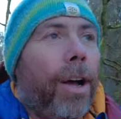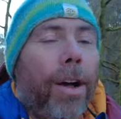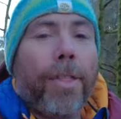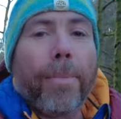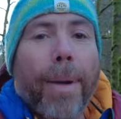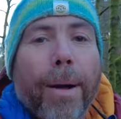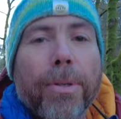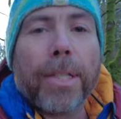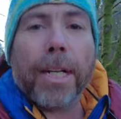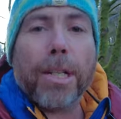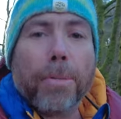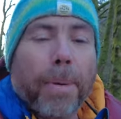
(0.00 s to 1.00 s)
on the
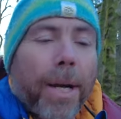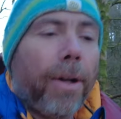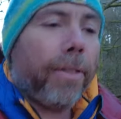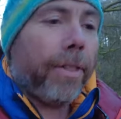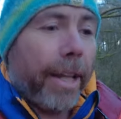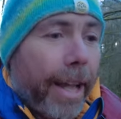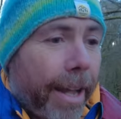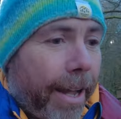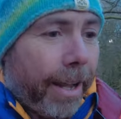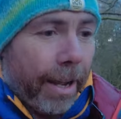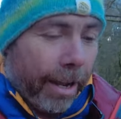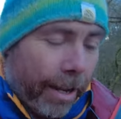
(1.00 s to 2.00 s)
mountains beyond there.
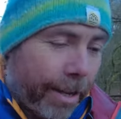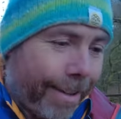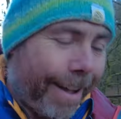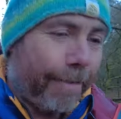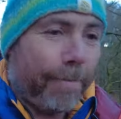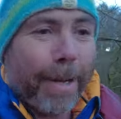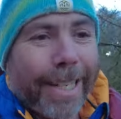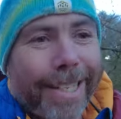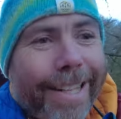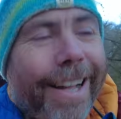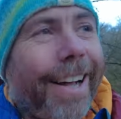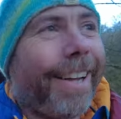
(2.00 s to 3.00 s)
I've
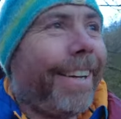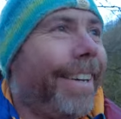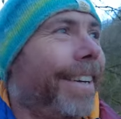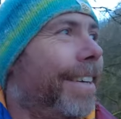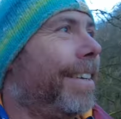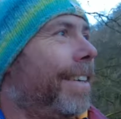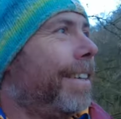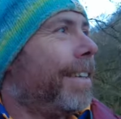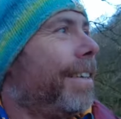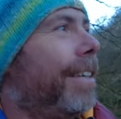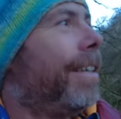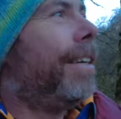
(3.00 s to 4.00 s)
missed that.
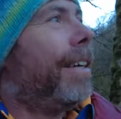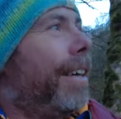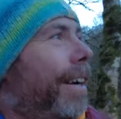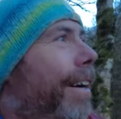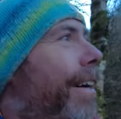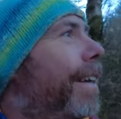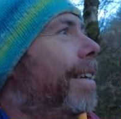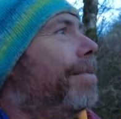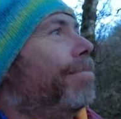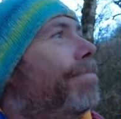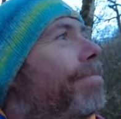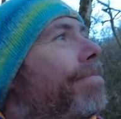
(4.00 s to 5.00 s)

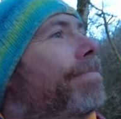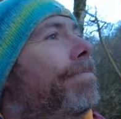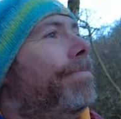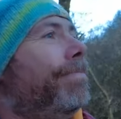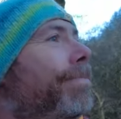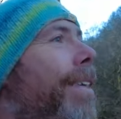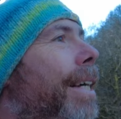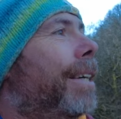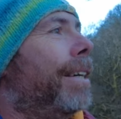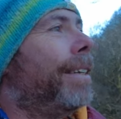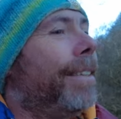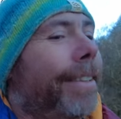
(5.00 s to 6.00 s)
Um,
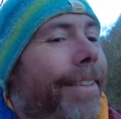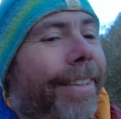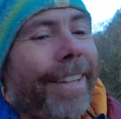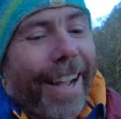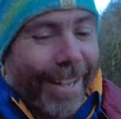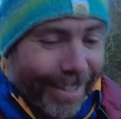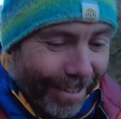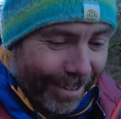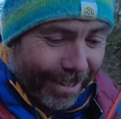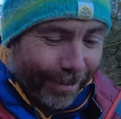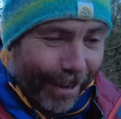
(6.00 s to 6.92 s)
yeah, so not a